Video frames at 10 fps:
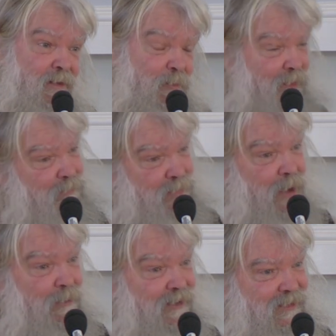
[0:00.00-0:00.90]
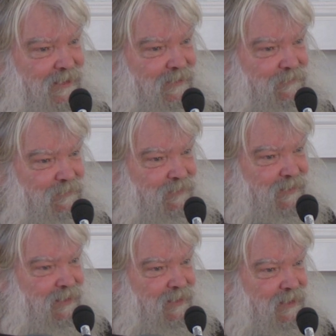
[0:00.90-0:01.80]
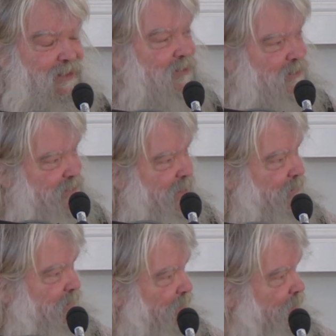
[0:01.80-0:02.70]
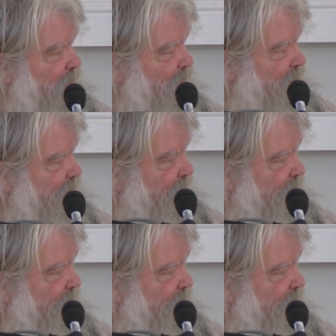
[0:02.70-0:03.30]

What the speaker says: wind bloweth, ye hear the sound thereof,